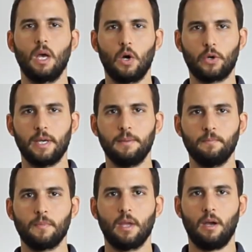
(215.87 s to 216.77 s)
Okay,
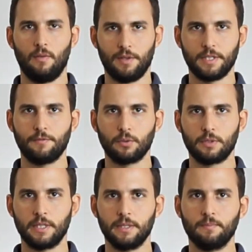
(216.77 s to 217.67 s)
that's it for
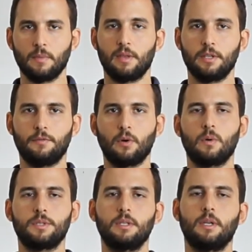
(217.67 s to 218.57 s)
today. Thank you for
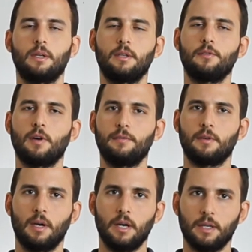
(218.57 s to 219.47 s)
watching, and if you have
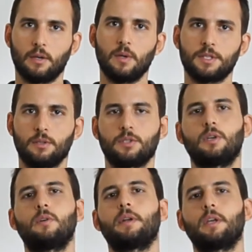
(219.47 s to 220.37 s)
any questions
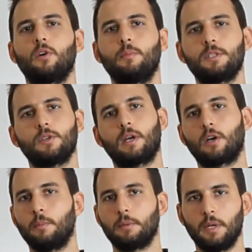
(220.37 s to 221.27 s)
or any comments, you can
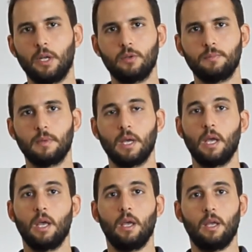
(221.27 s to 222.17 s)
comment below.
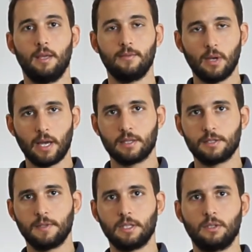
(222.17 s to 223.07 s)
If you like this
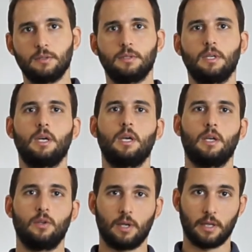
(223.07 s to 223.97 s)
video,
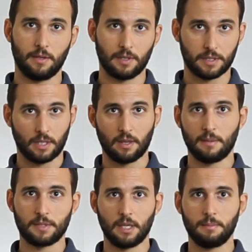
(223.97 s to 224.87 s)
you can give us a
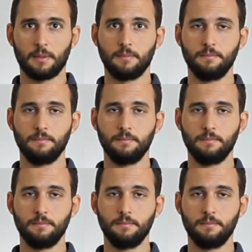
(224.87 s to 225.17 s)
thumbs up.